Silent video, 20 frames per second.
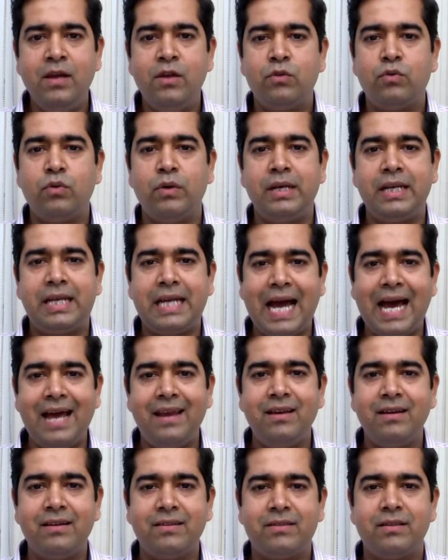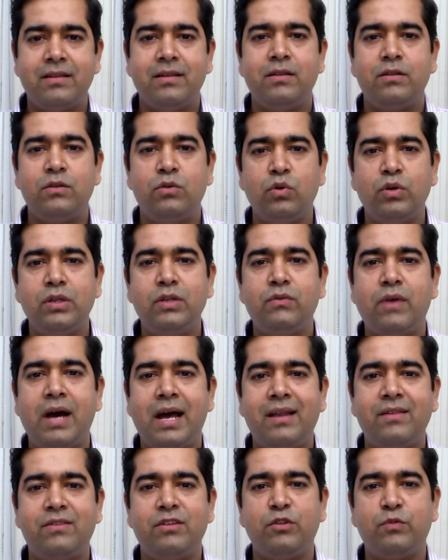So in carriers, though the
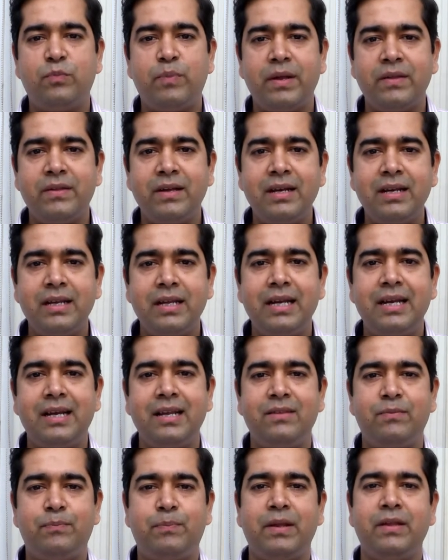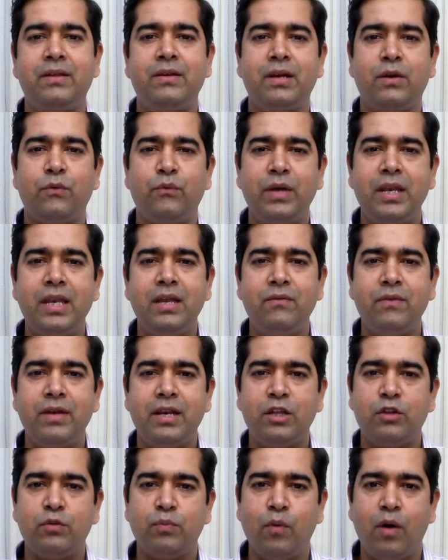virus is present, it is present in a
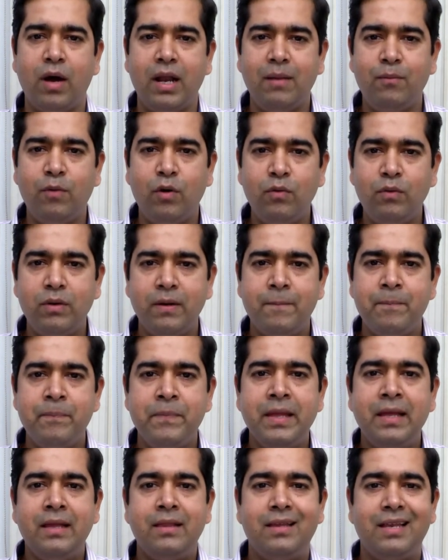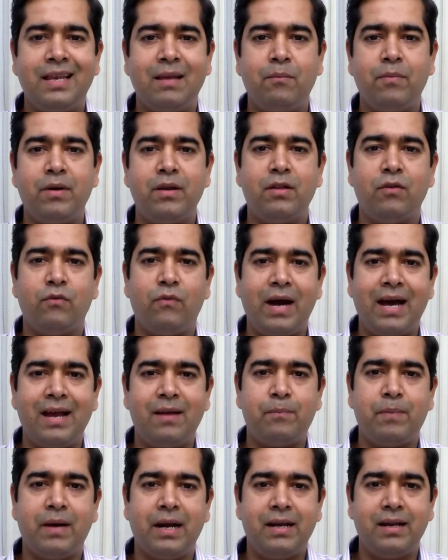very small amount. The number of
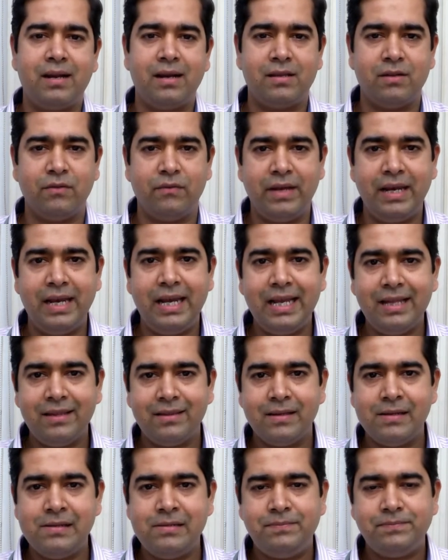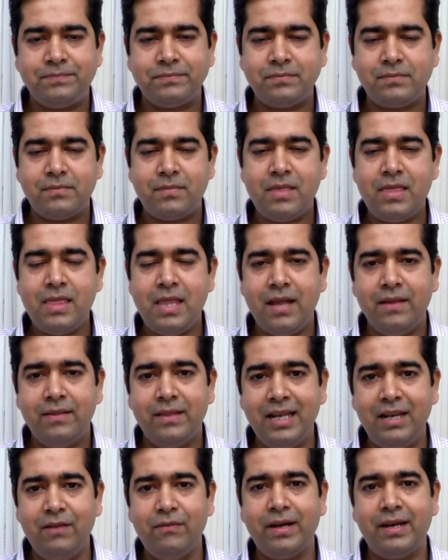viral particles are very less.
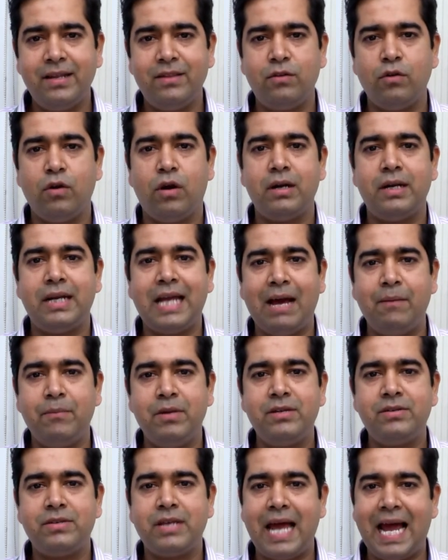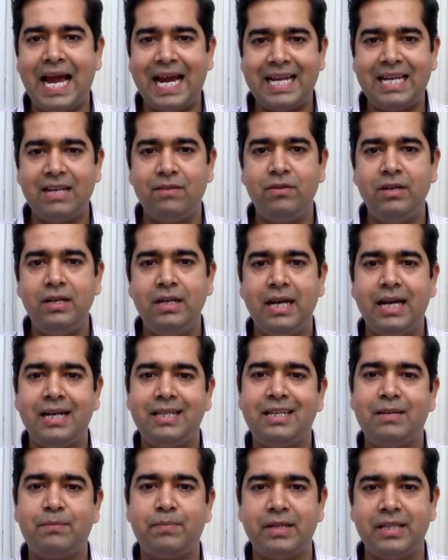The liver is not damaged actively
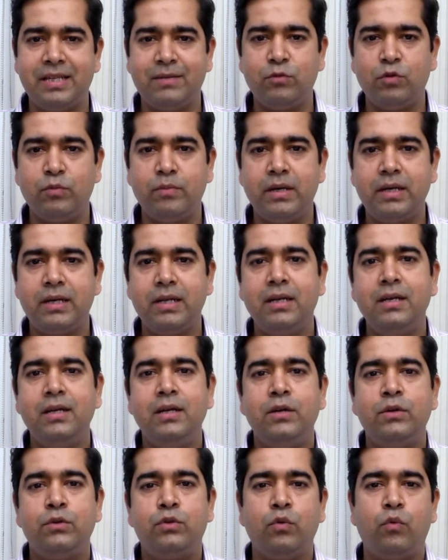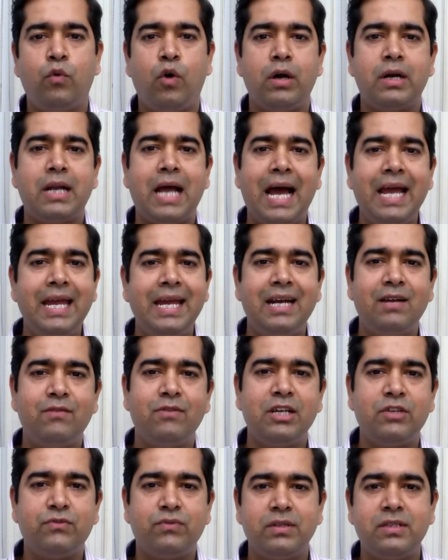at that present moment. So what I
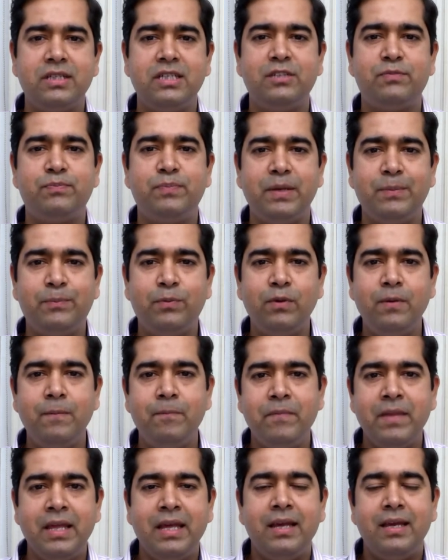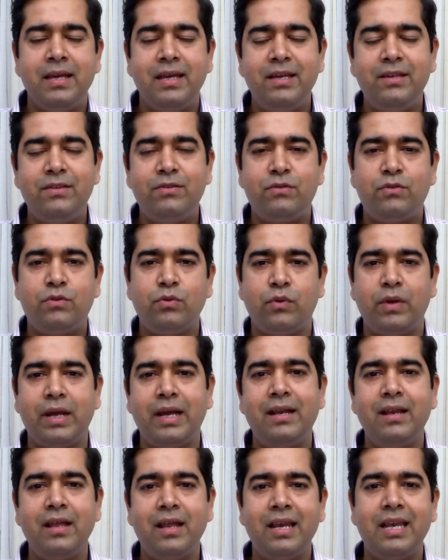advise for these people is to
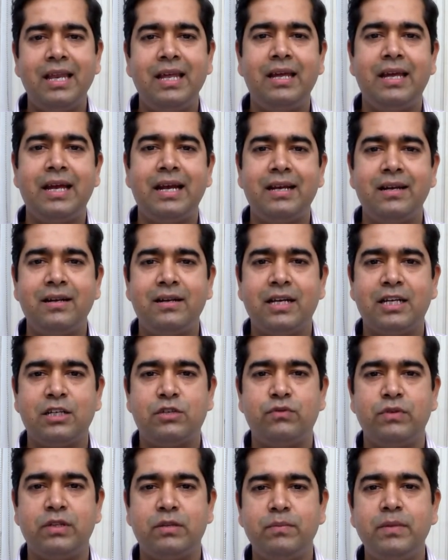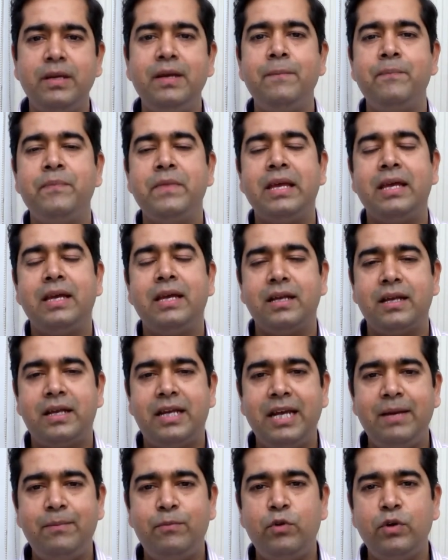regularly get in touch with me,
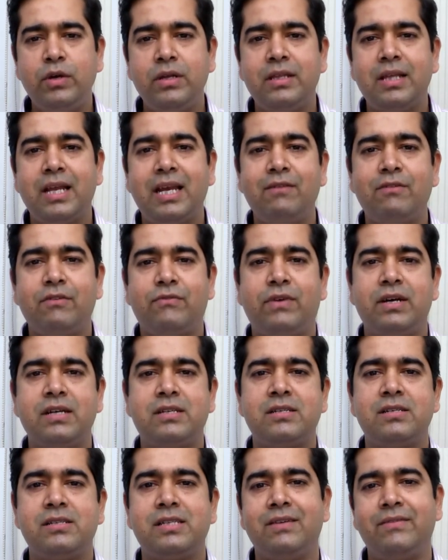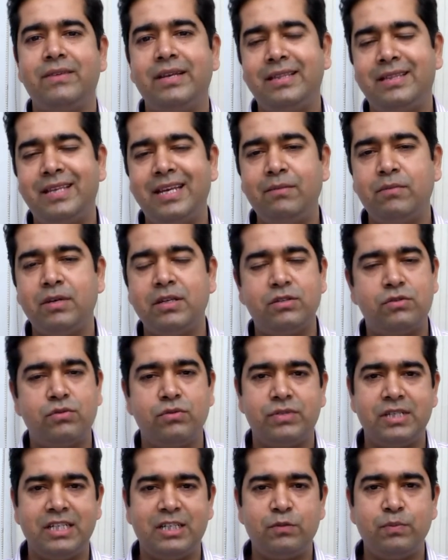keep doing the liver functions every 3 months
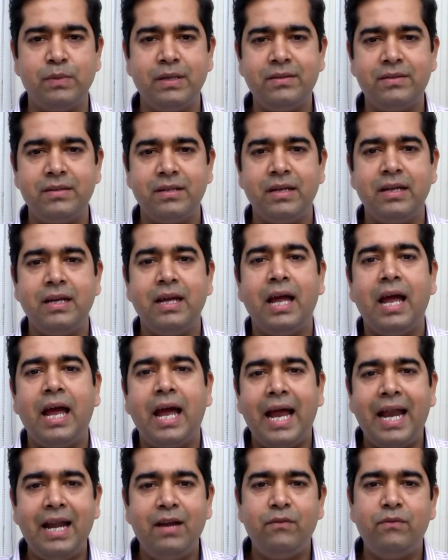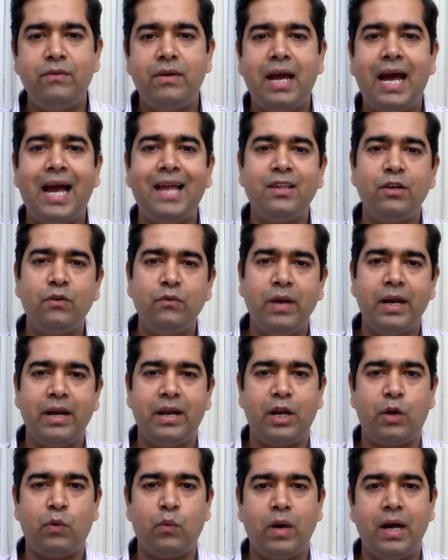to 6 months, and as and when
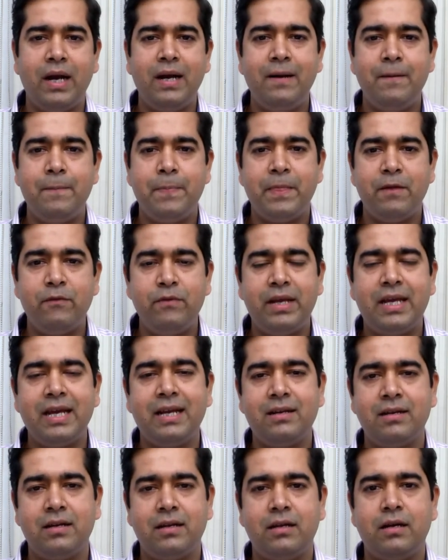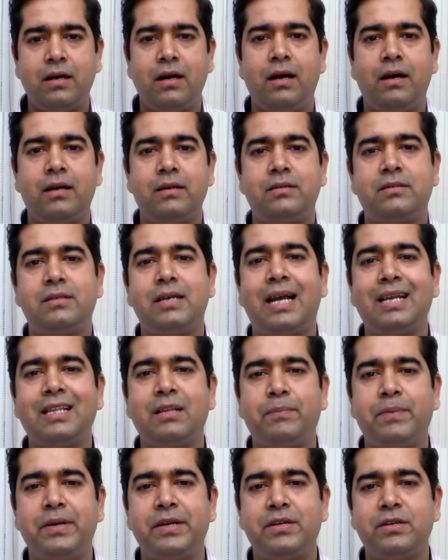required, we can start
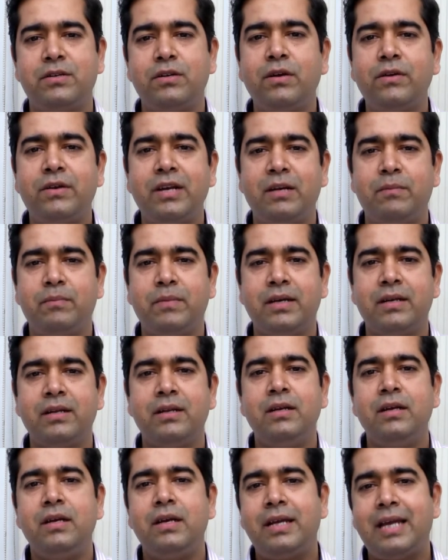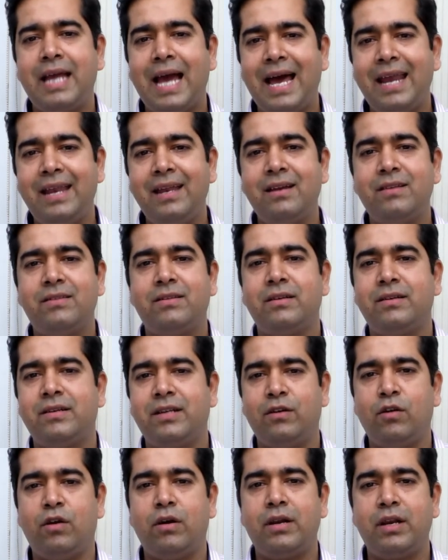the patient on treatment. Carriers
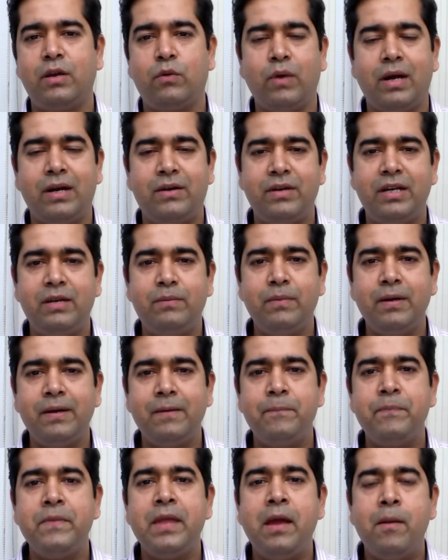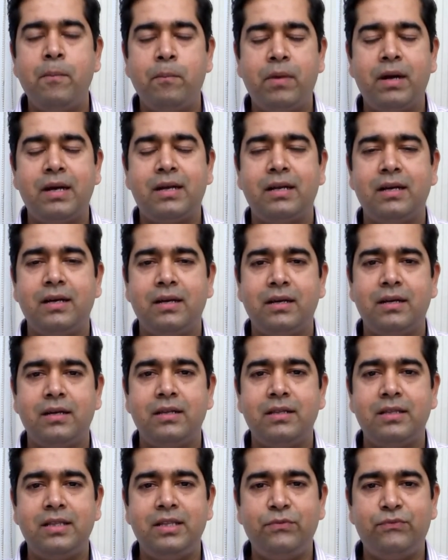do not require treatment, but
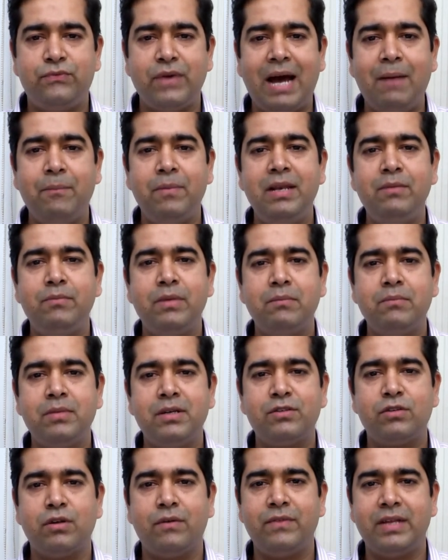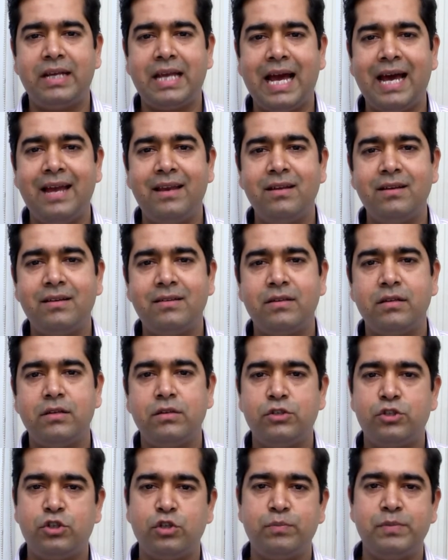the family members of the carriers
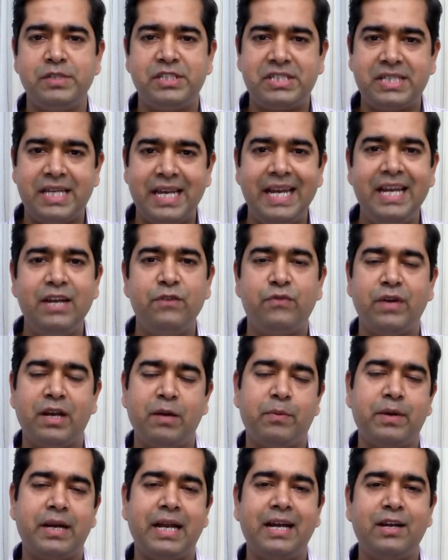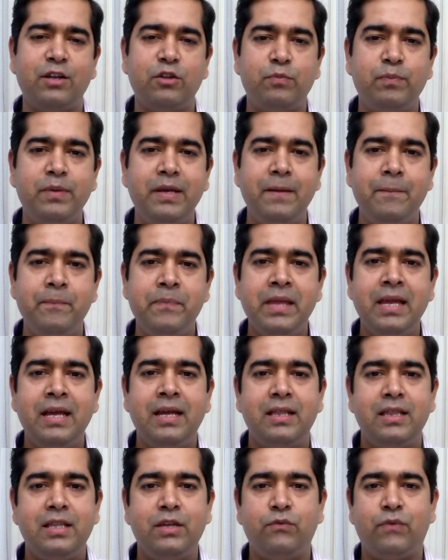should be screened for hepatitis B.
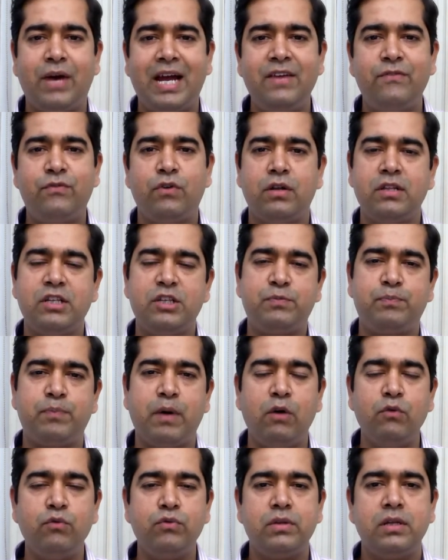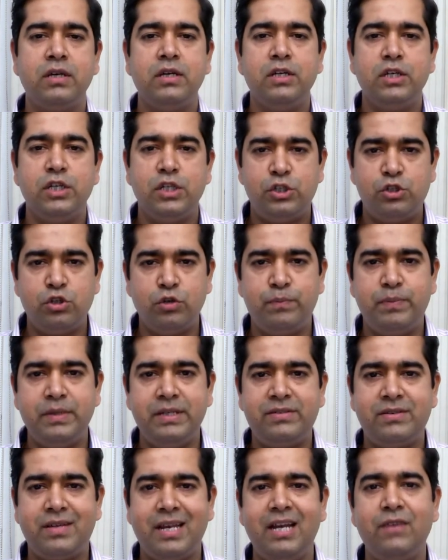The wife or the spouse should be
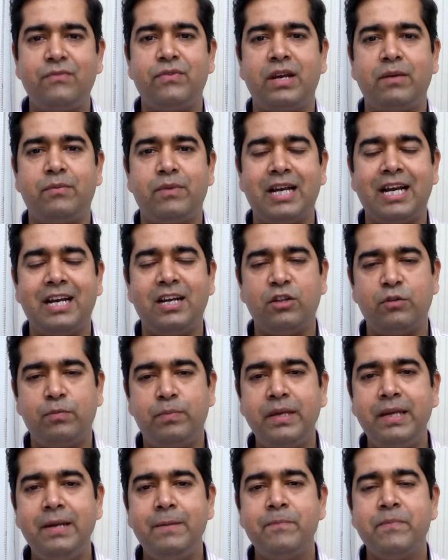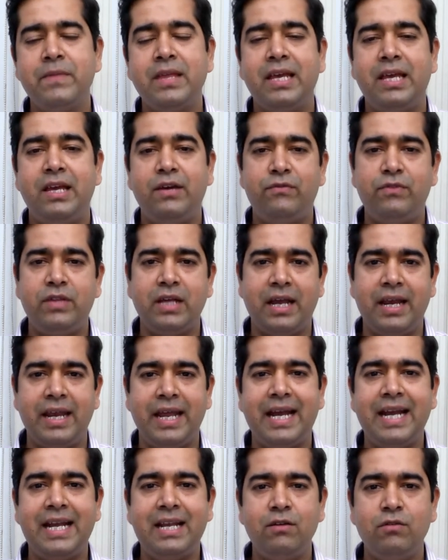screened for hepatitis B. If they are
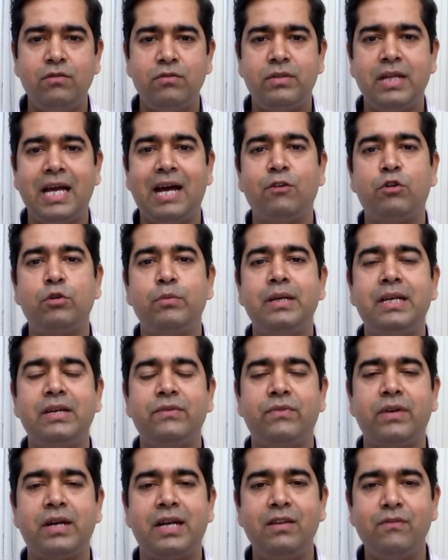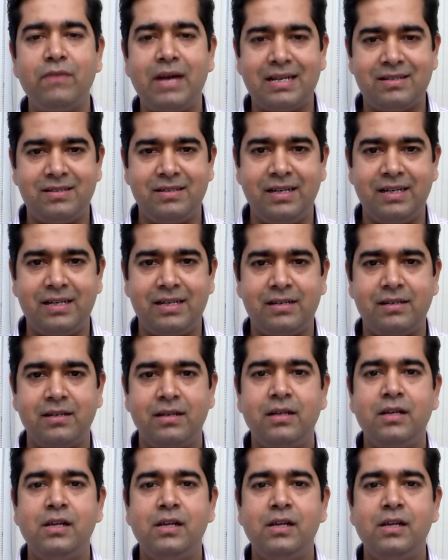negative, they have to be definitely vaccinated.